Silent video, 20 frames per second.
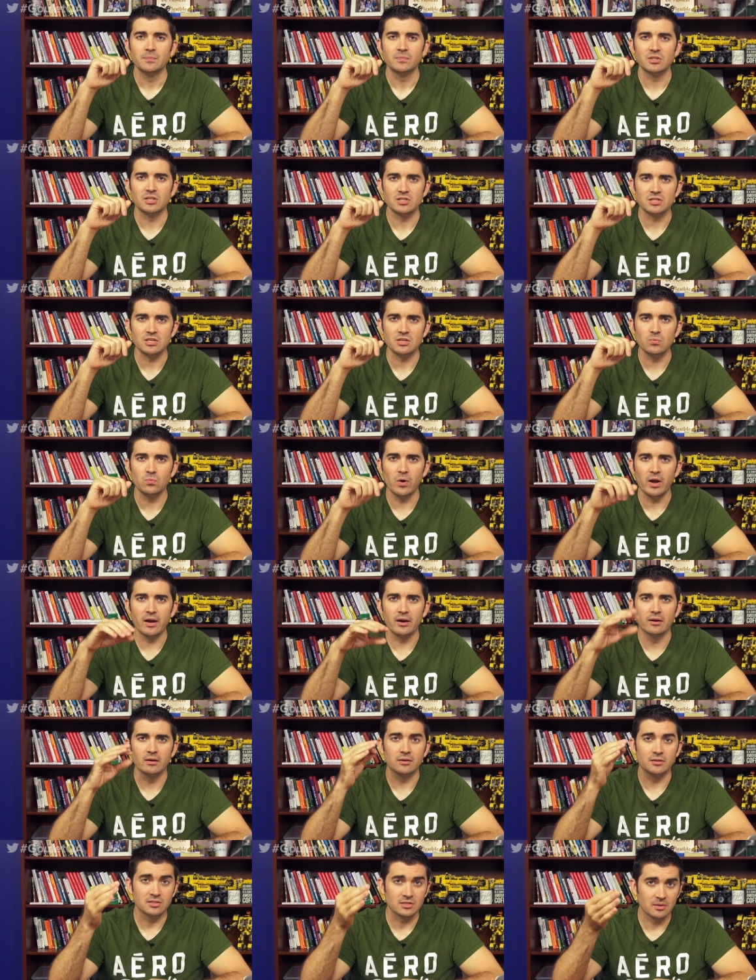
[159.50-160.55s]
to see
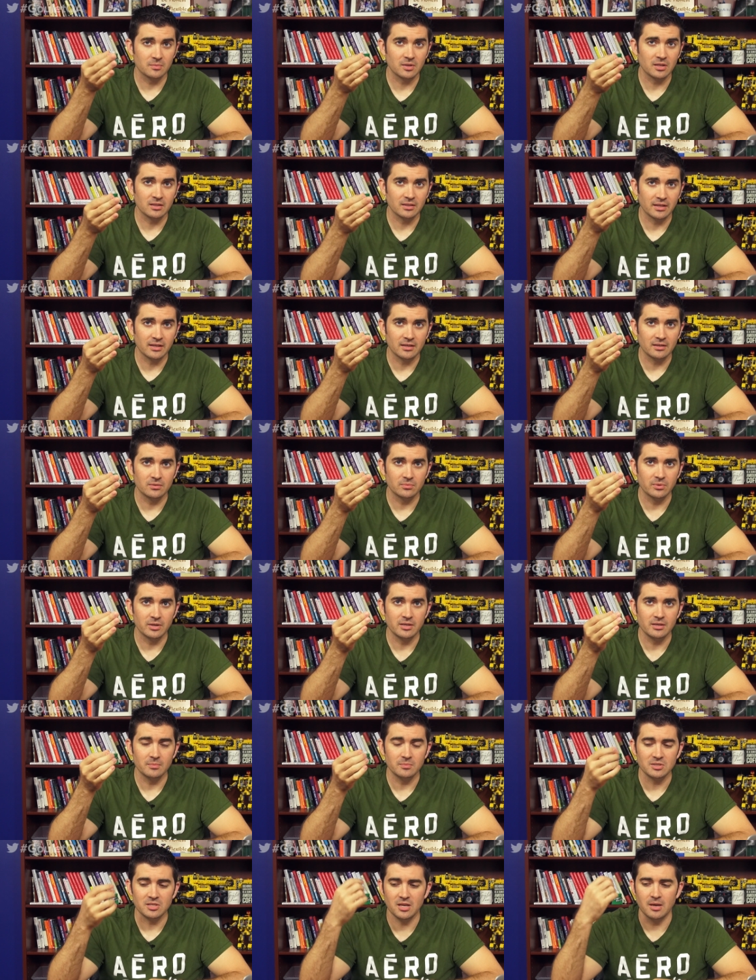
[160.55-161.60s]
wear on something like an
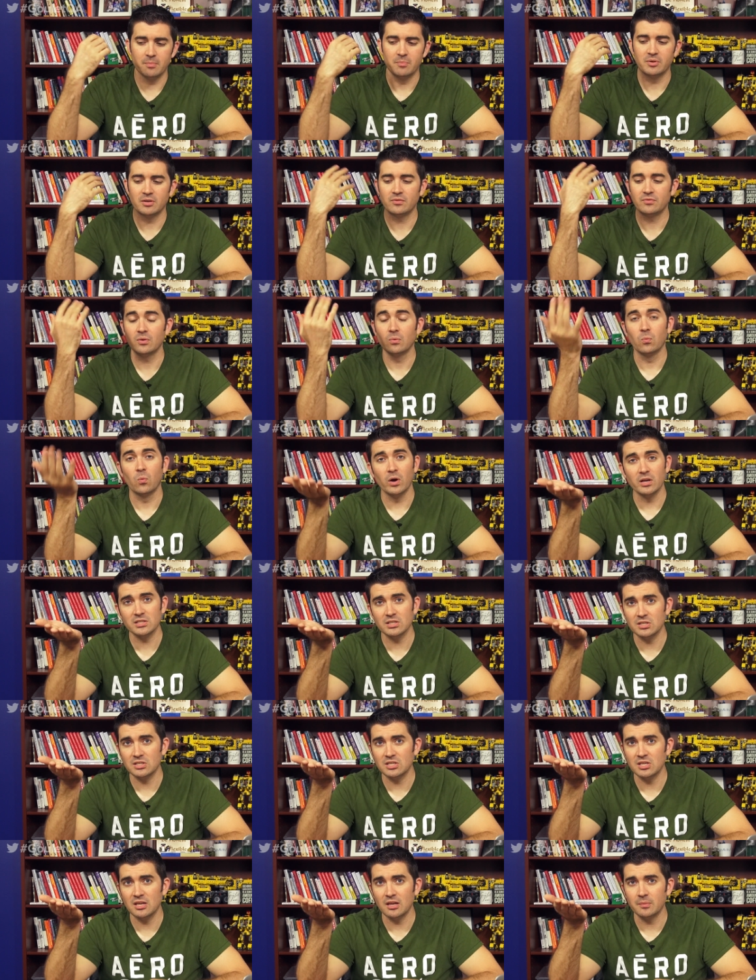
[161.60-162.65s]
iridium tip. But if it
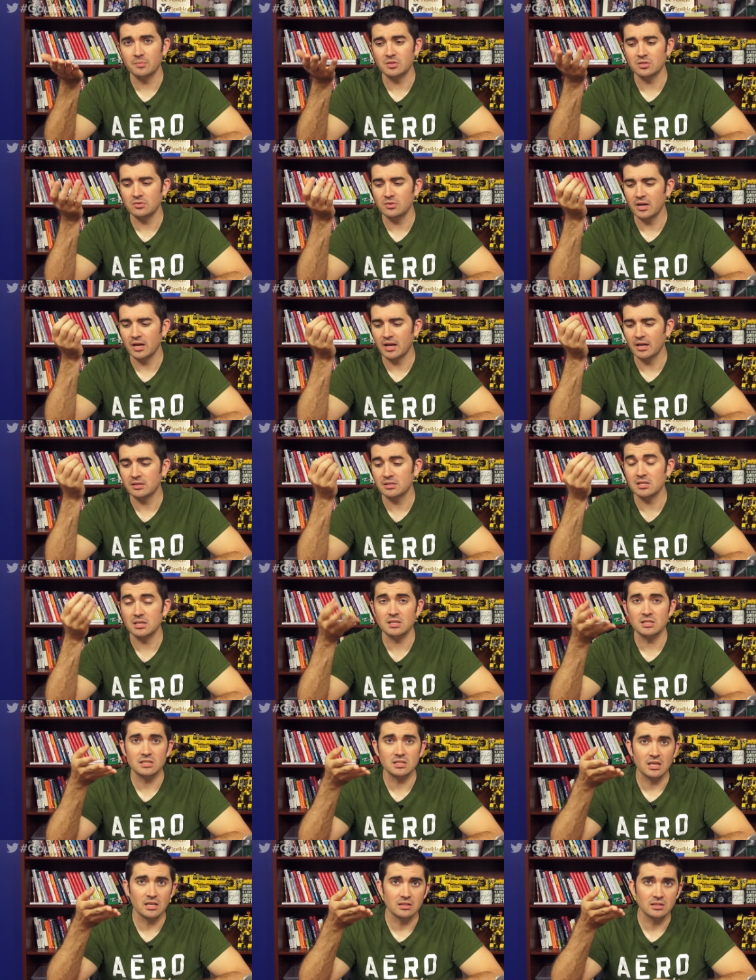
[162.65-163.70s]
wasn't tipped and you had, say,
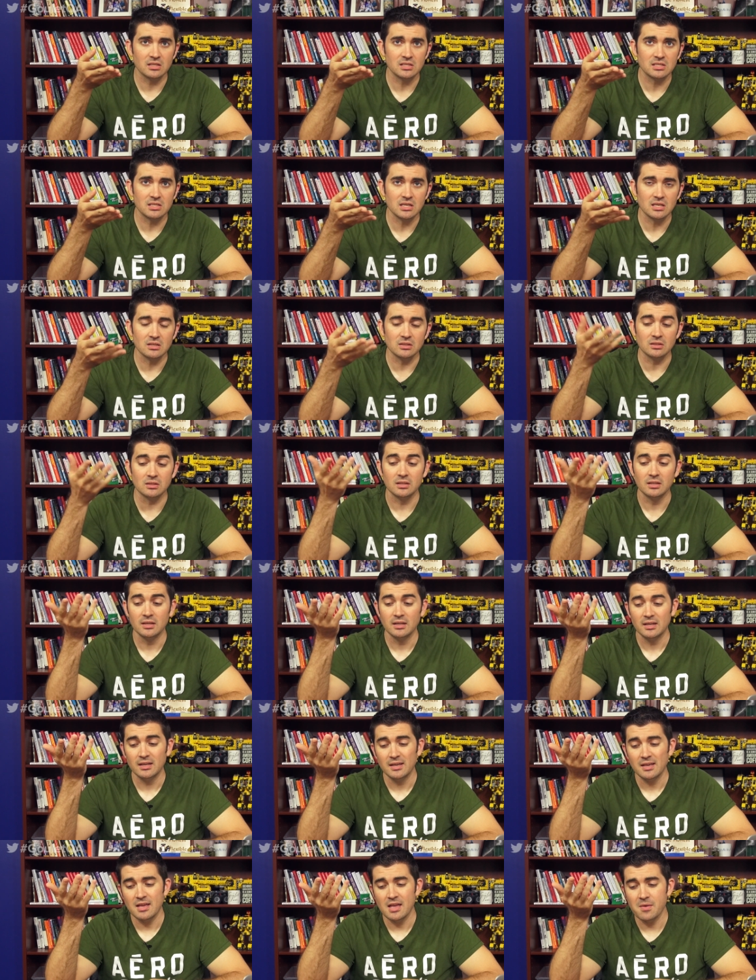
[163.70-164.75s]
stainless steel,
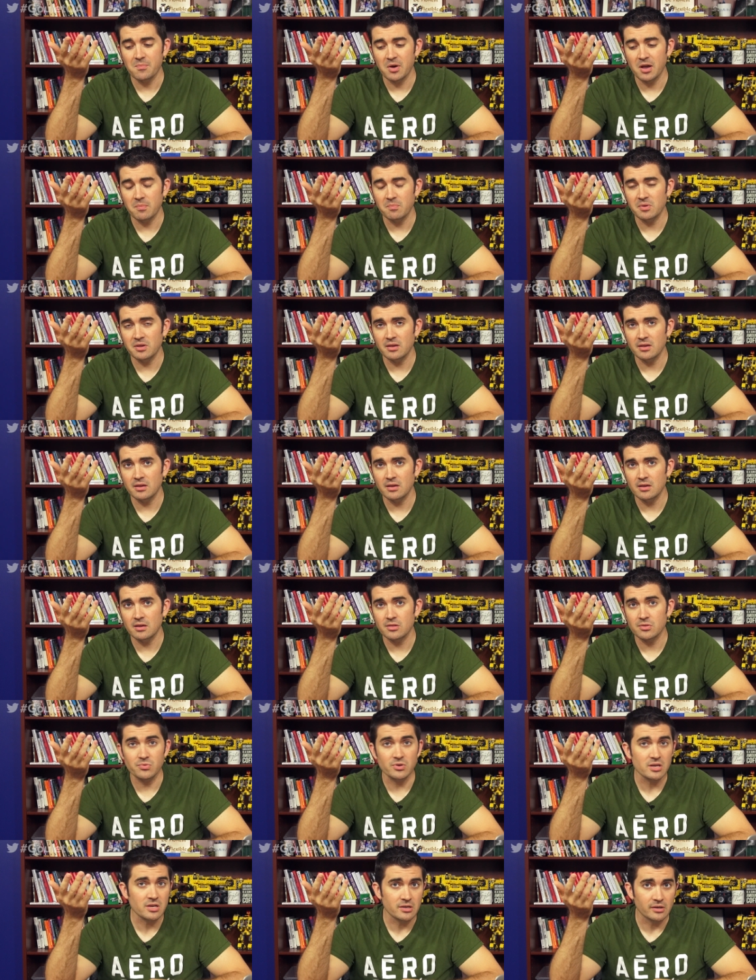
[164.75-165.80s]
it might be
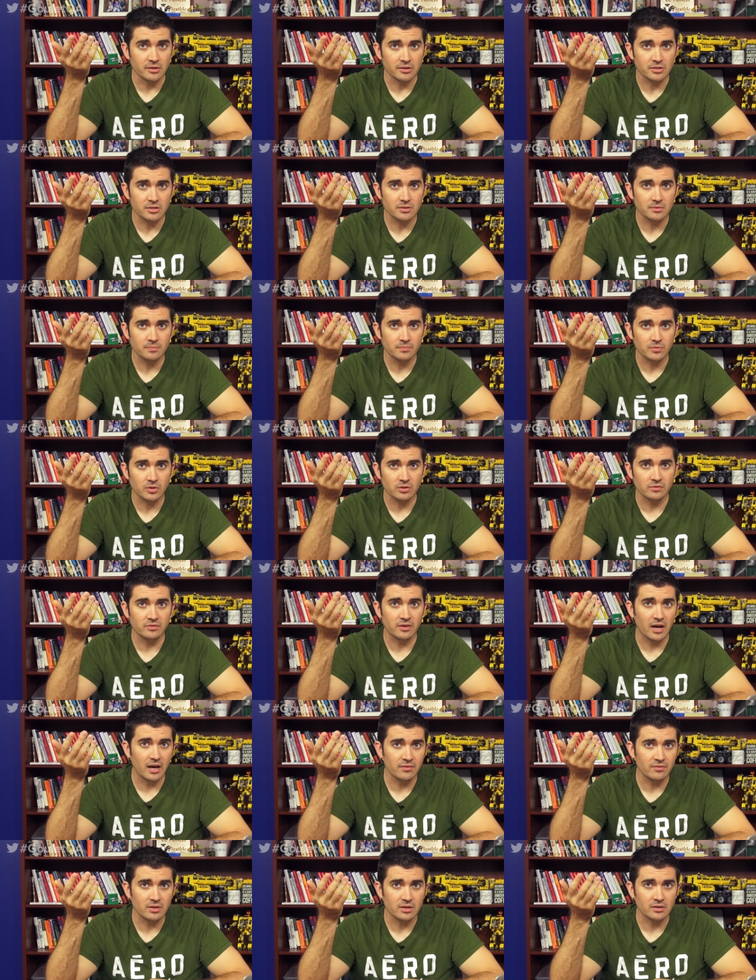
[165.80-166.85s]
three years or
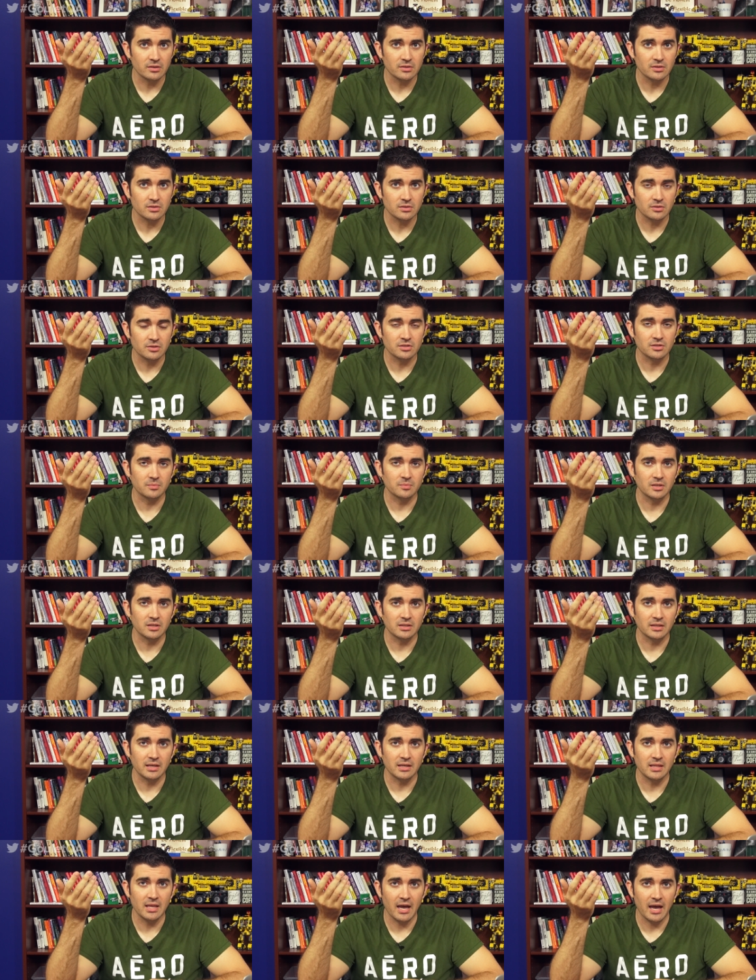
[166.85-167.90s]
five years or something
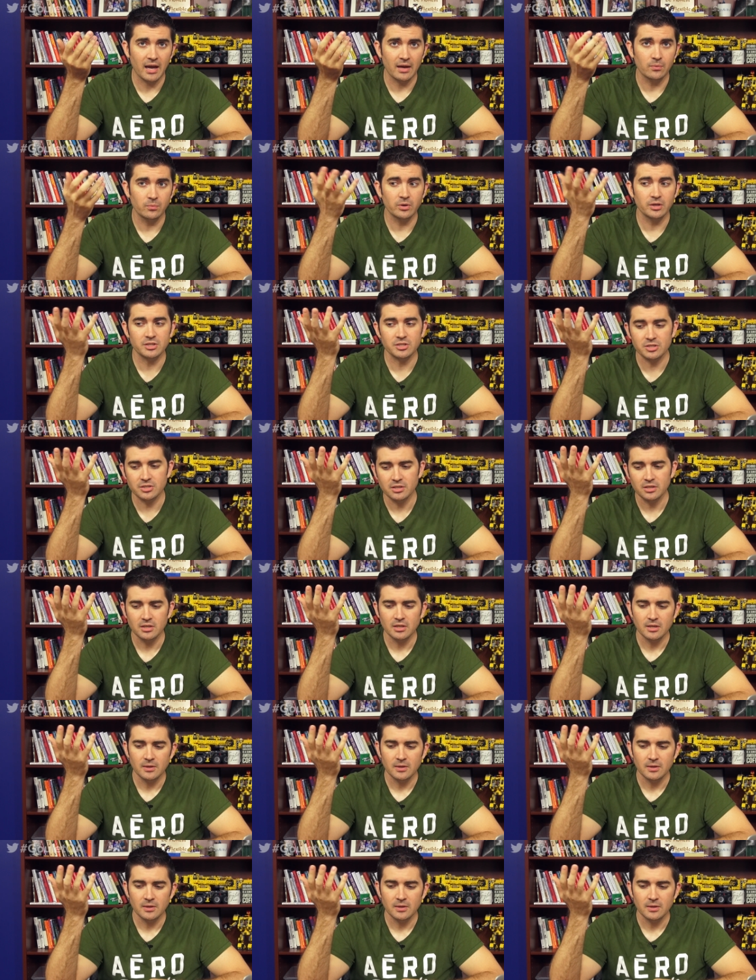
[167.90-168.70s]
like that, which